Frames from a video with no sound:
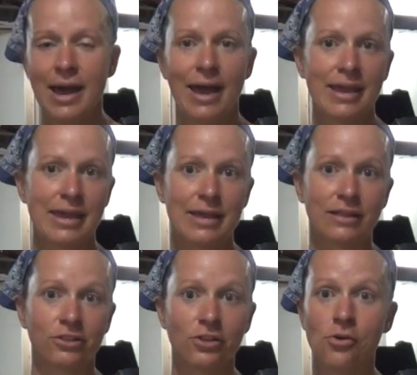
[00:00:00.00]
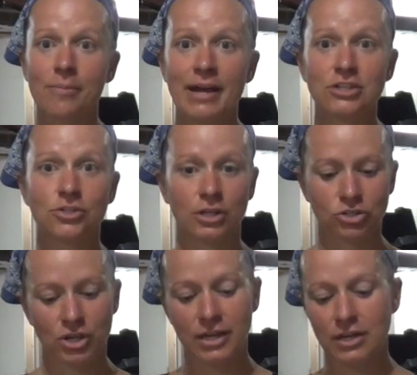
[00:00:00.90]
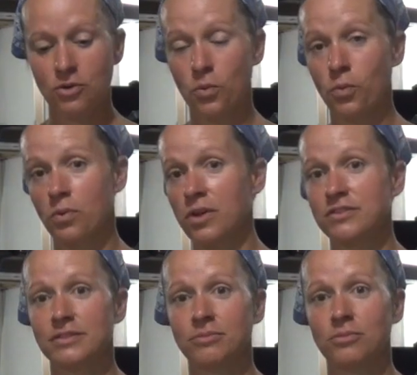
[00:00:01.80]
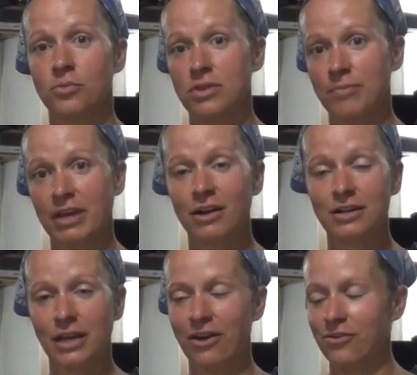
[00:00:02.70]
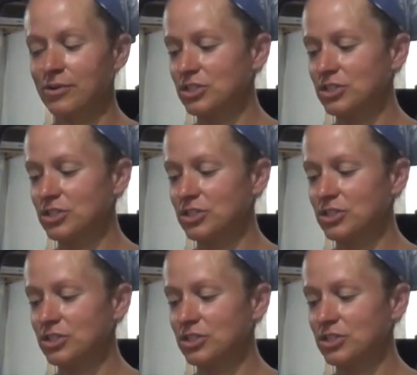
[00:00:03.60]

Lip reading: I hit lower body strength training with my cardio,